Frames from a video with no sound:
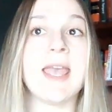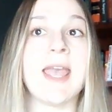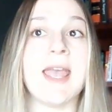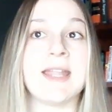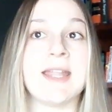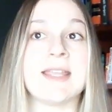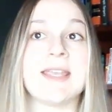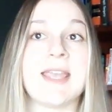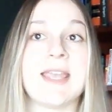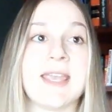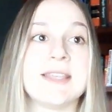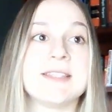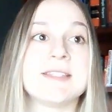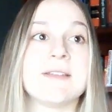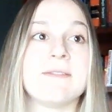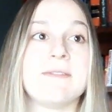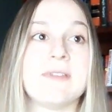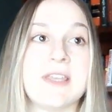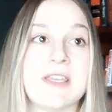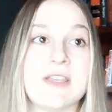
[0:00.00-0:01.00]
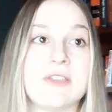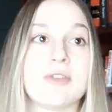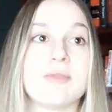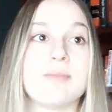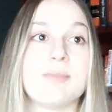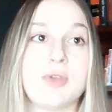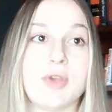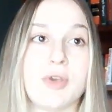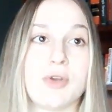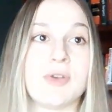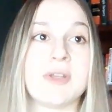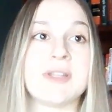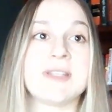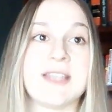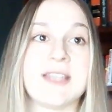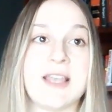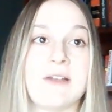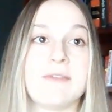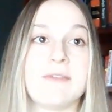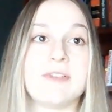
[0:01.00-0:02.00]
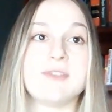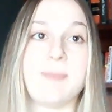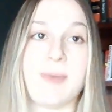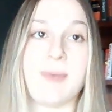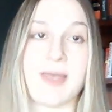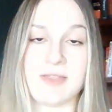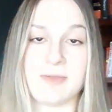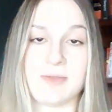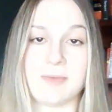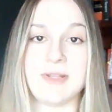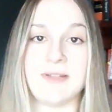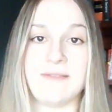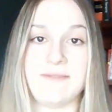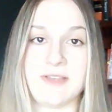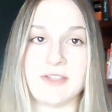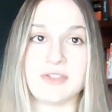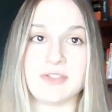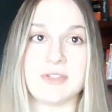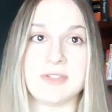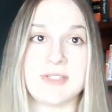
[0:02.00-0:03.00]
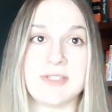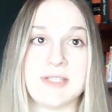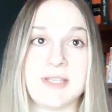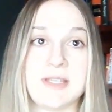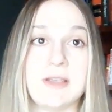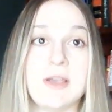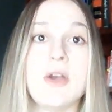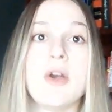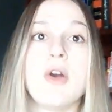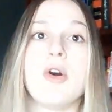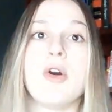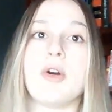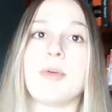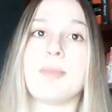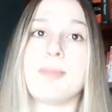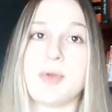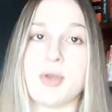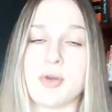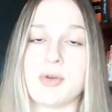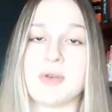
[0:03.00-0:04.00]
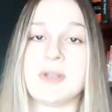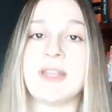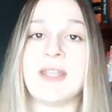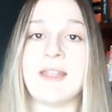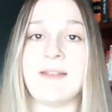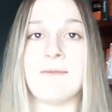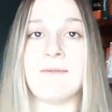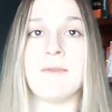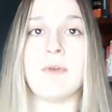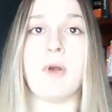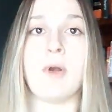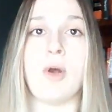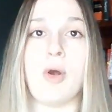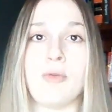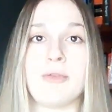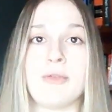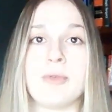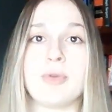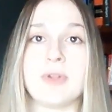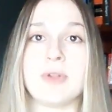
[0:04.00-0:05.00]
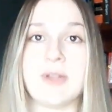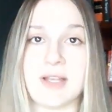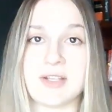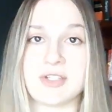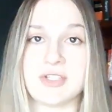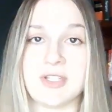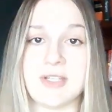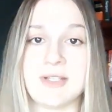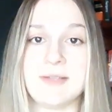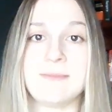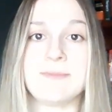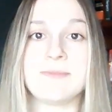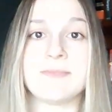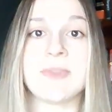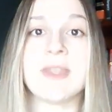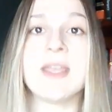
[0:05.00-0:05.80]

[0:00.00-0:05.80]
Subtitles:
and in case of either purine salvage pathway deficiency or purine overproduction,